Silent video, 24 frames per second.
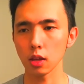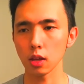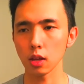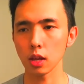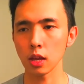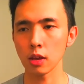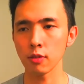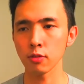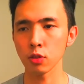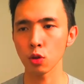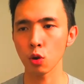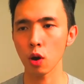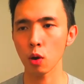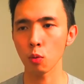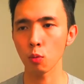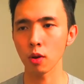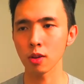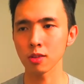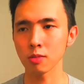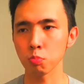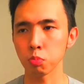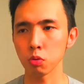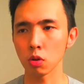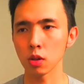Even though I
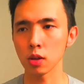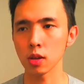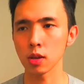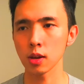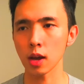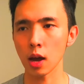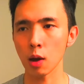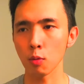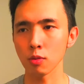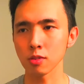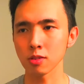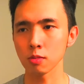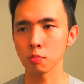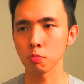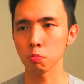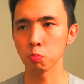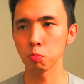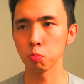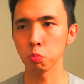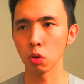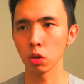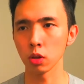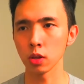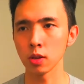was bullied, I wasn't
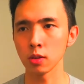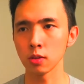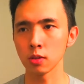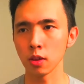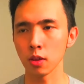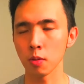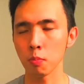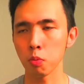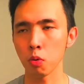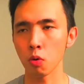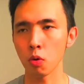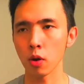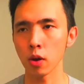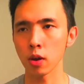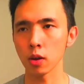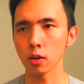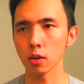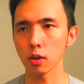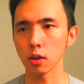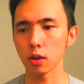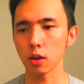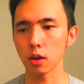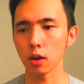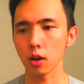bullied to the
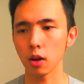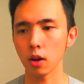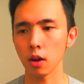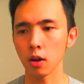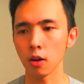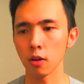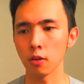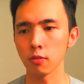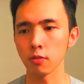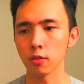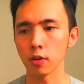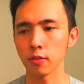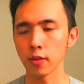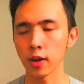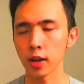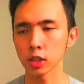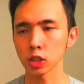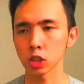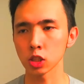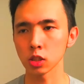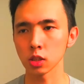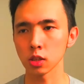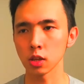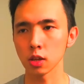point of
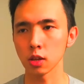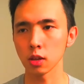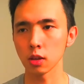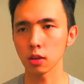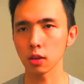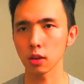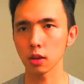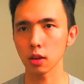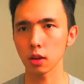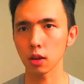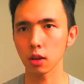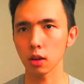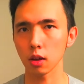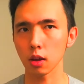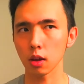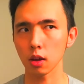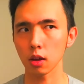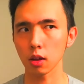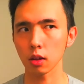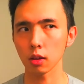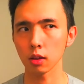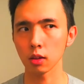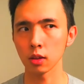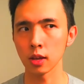eventually
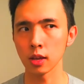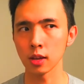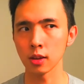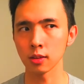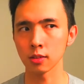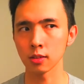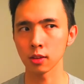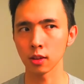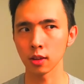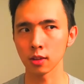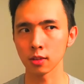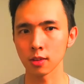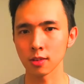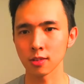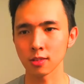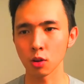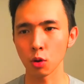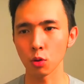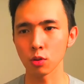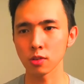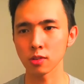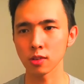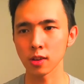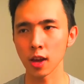leading to like
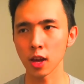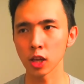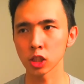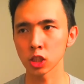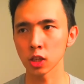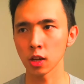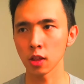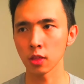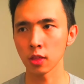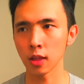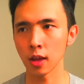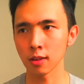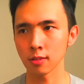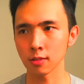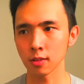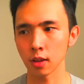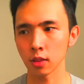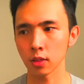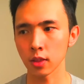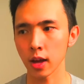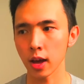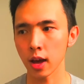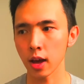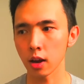dissociation and things like
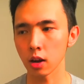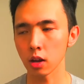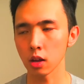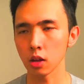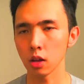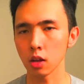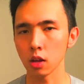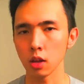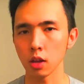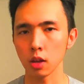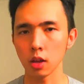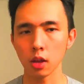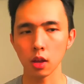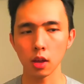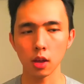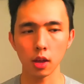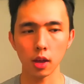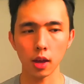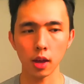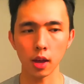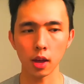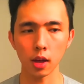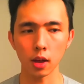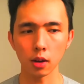that.
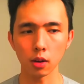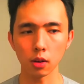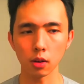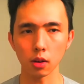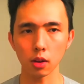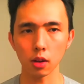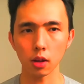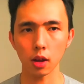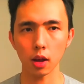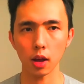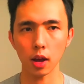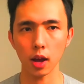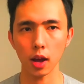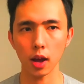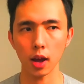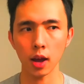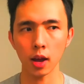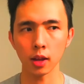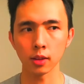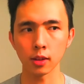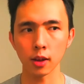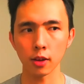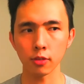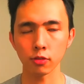And I
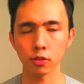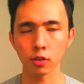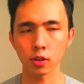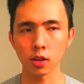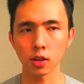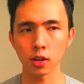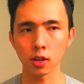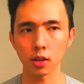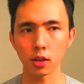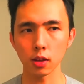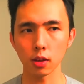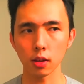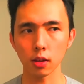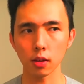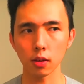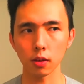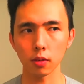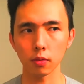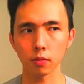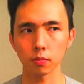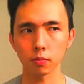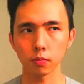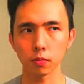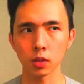definitely,
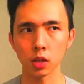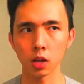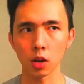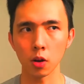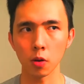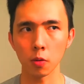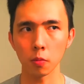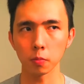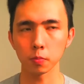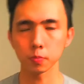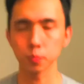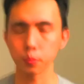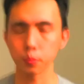you know,